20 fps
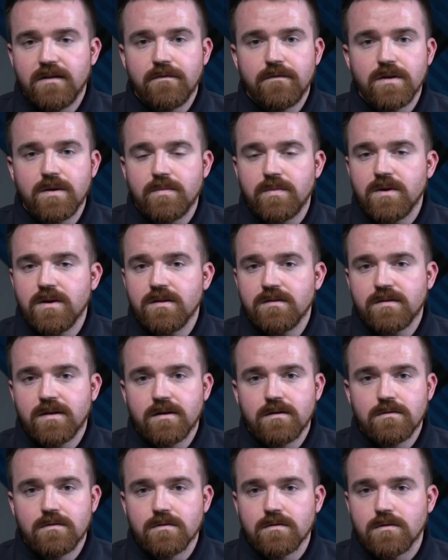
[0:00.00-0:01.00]
VPN
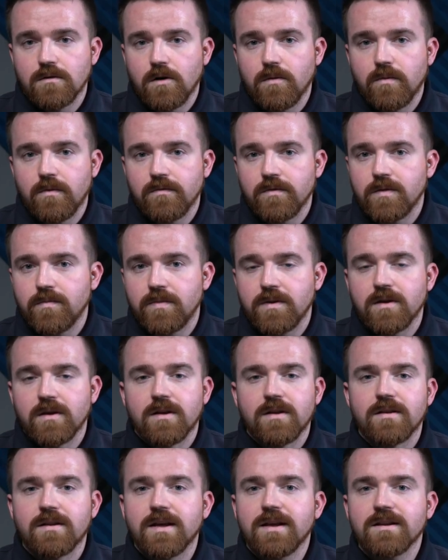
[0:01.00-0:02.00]
tunnels, global
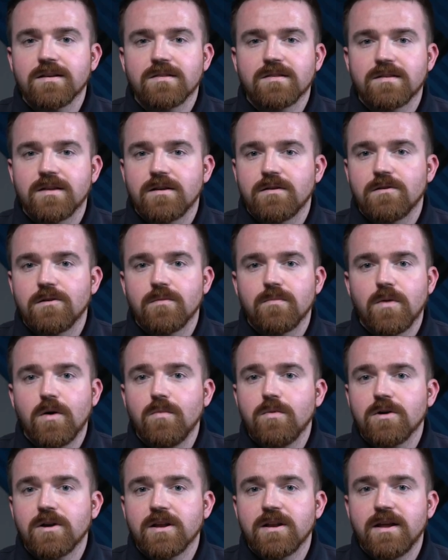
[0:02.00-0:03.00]
VPN, NetExtender,
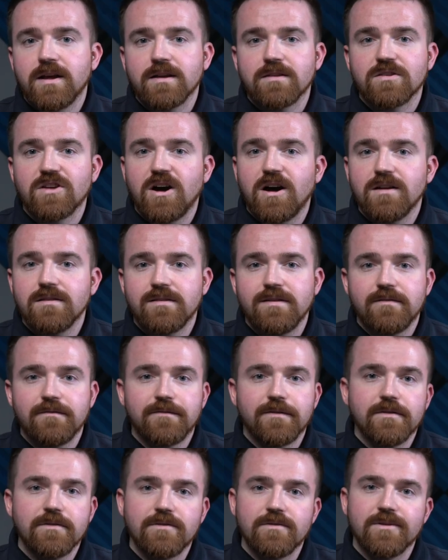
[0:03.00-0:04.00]
mobile connect, content
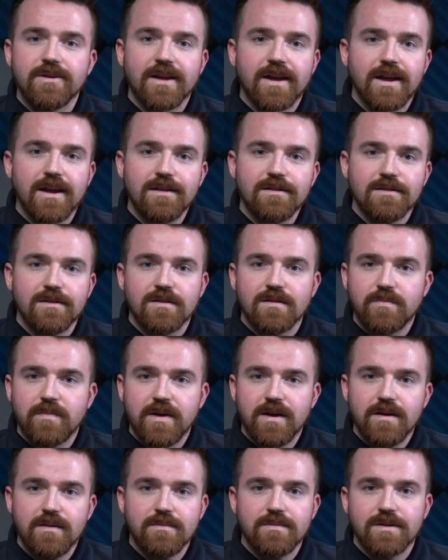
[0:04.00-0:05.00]
filtering,
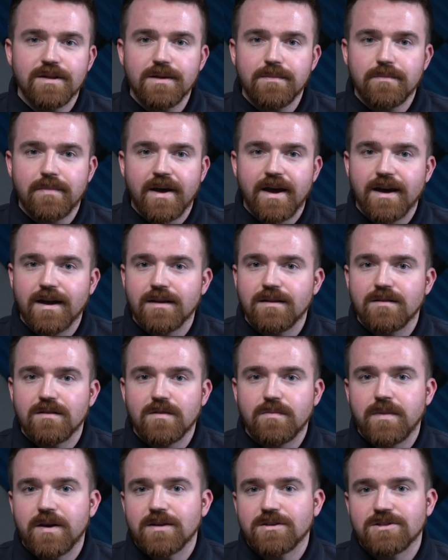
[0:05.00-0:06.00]
anti-spam, deep packet
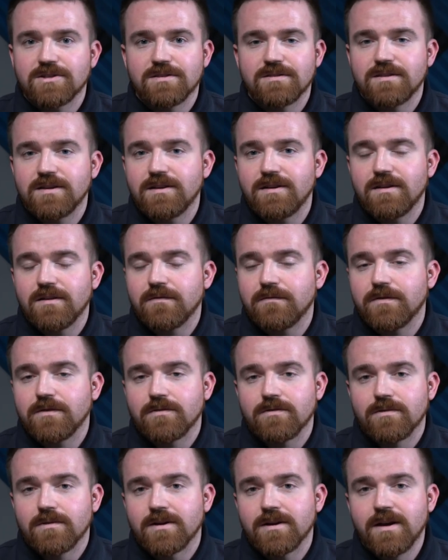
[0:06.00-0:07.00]
inspection, DNS
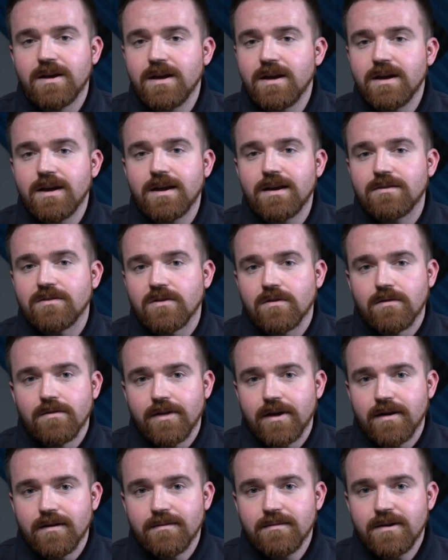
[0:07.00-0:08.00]
filtering, it's all
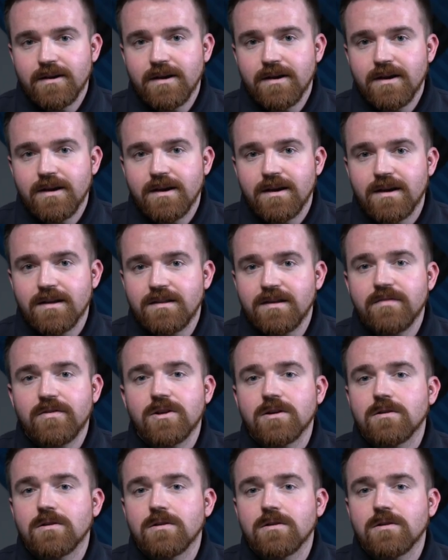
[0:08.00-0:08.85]
there. It's even